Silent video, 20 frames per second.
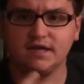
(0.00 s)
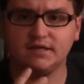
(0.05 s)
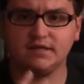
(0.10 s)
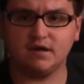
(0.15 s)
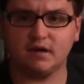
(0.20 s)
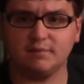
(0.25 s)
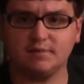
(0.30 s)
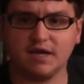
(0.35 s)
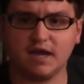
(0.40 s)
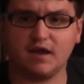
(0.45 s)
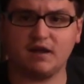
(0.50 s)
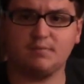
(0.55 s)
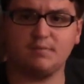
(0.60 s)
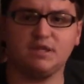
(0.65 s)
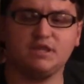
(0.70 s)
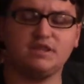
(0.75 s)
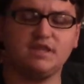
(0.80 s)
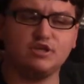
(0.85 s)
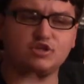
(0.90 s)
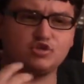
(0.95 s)
dumbed down a
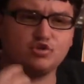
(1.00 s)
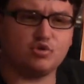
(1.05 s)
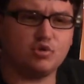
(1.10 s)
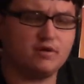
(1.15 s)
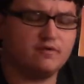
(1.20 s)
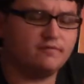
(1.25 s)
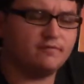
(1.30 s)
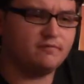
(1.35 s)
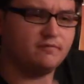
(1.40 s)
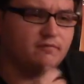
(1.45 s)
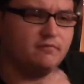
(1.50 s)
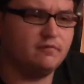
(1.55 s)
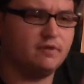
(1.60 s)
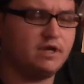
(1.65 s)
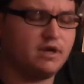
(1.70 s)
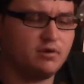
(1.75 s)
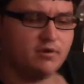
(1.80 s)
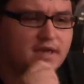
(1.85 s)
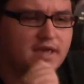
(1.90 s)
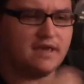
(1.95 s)
bit, and they sort of,
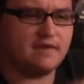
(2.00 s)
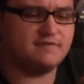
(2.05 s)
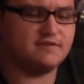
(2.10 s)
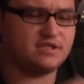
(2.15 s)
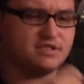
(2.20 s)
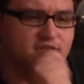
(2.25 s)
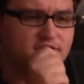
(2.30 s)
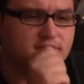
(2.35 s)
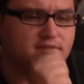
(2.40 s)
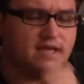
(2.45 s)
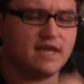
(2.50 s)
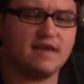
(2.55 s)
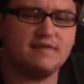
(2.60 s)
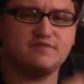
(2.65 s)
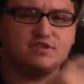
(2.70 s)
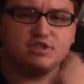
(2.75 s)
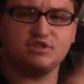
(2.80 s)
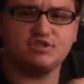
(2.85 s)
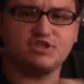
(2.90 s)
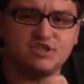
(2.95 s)
you know, gave us, they gave
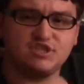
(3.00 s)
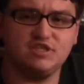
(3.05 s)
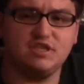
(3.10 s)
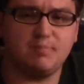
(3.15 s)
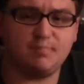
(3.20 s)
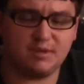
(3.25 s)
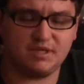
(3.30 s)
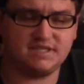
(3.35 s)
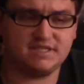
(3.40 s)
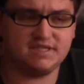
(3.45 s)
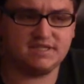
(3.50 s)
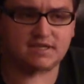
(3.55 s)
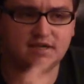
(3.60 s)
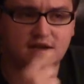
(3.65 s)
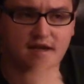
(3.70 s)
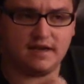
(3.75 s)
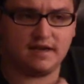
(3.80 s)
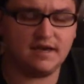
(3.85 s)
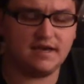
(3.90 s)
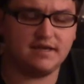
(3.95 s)
us little snippets
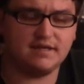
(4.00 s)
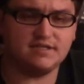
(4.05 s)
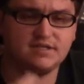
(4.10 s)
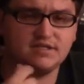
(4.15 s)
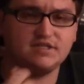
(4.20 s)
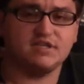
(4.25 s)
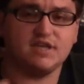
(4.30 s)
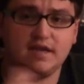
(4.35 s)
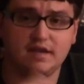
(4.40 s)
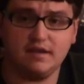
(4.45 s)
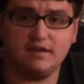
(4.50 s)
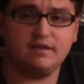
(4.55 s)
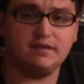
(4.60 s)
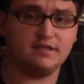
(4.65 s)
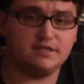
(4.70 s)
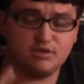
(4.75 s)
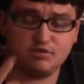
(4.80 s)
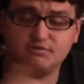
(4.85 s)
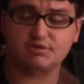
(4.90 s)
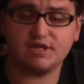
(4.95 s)
uh, as his,
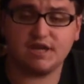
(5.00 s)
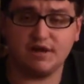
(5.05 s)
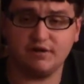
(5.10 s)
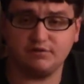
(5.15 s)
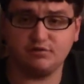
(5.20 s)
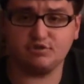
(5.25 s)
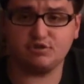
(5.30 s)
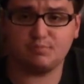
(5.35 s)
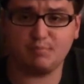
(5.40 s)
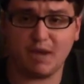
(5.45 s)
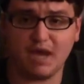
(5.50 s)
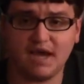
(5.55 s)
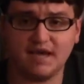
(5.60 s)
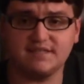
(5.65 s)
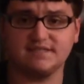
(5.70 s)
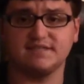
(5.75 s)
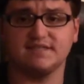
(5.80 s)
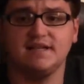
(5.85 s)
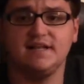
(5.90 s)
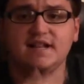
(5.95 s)
into his character's
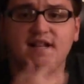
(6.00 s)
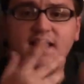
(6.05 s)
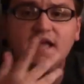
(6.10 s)
past,